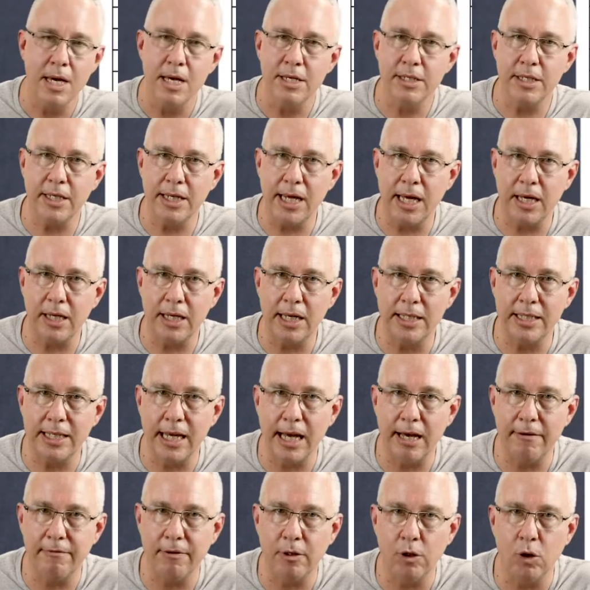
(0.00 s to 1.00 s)
So now let's
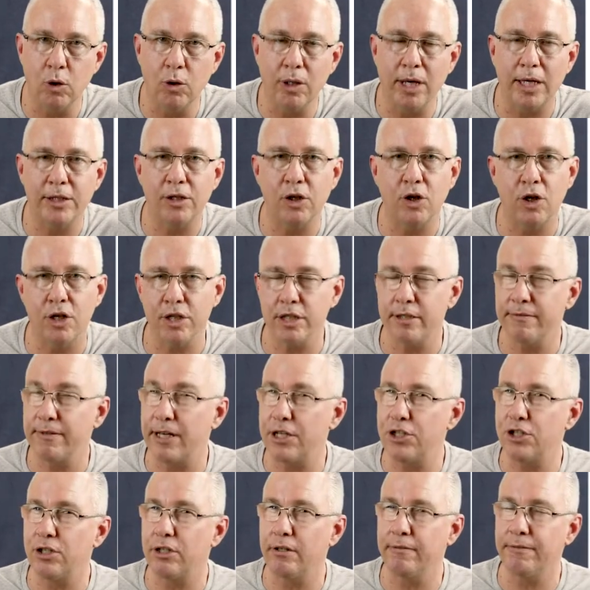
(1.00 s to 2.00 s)
have a look at the
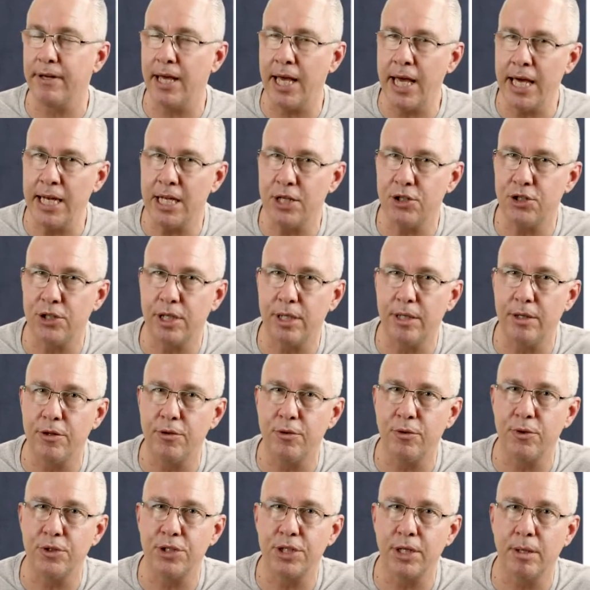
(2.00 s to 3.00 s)
conservation of energy
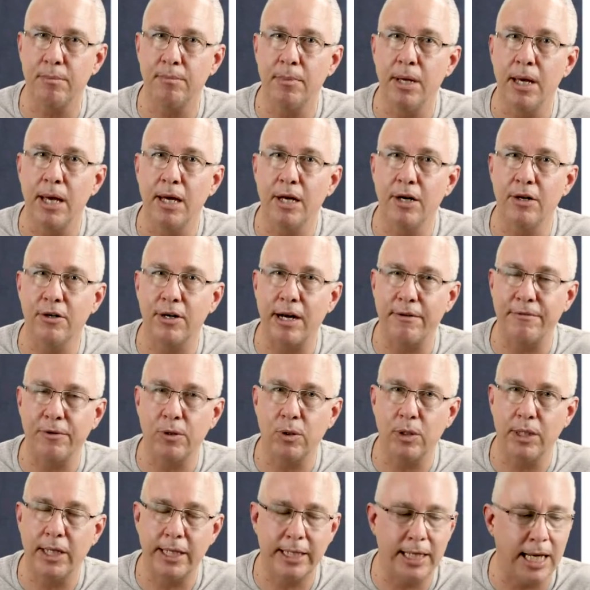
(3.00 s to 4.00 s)
through some
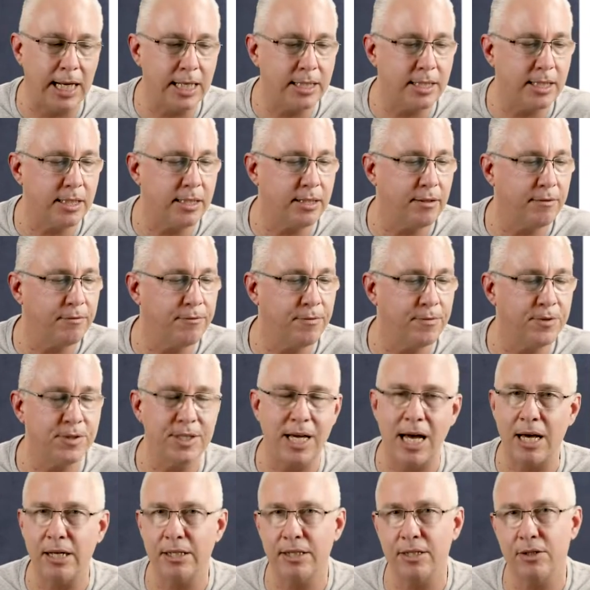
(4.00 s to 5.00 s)
graphical analysis. And to
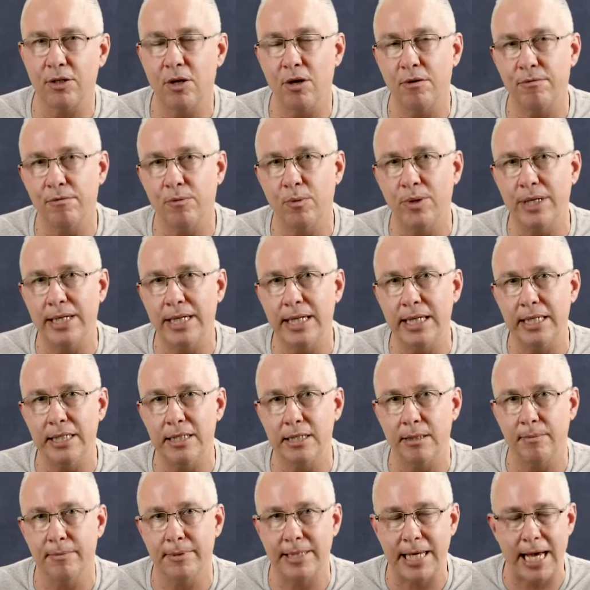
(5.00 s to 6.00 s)
start off, we need
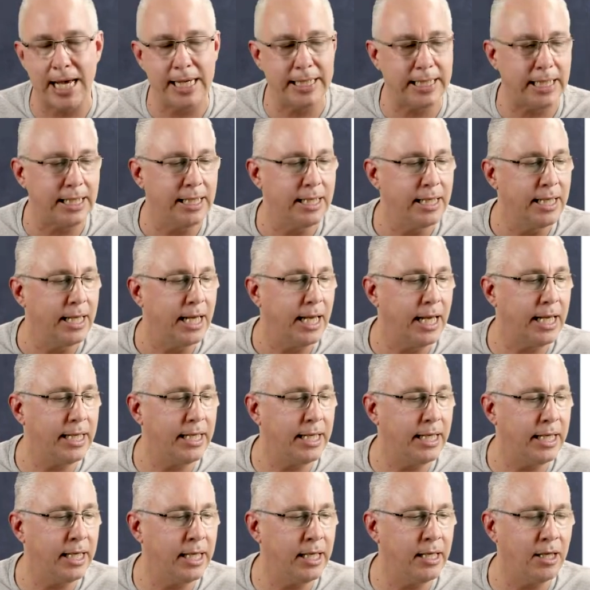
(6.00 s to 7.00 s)
some data. And
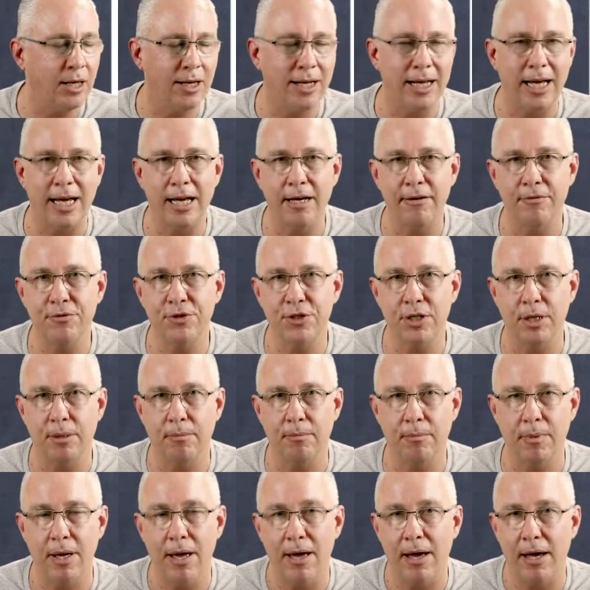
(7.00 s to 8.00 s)
here I have
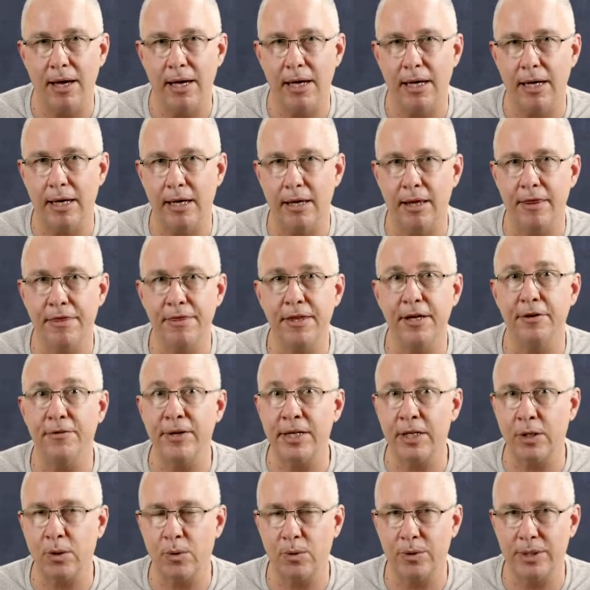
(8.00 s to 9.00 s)
some
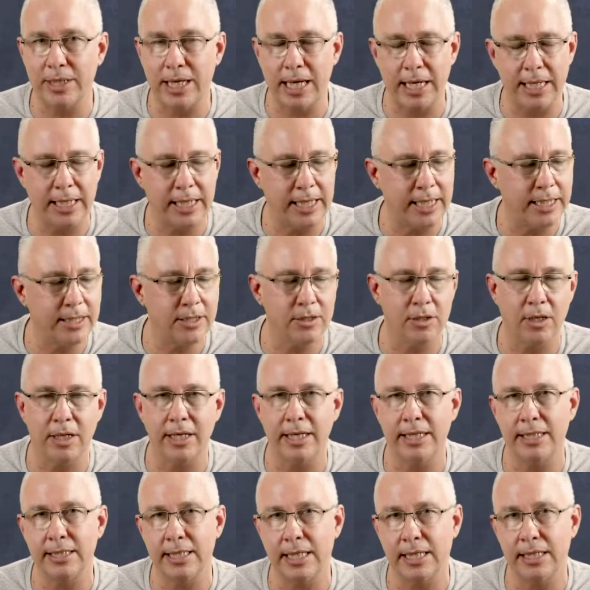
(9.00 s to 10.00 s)
theoretical data. It's not
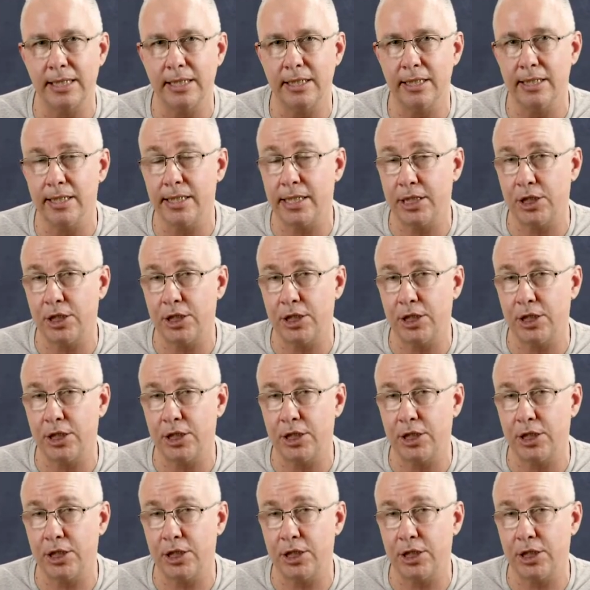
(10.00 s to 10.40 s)
exactly the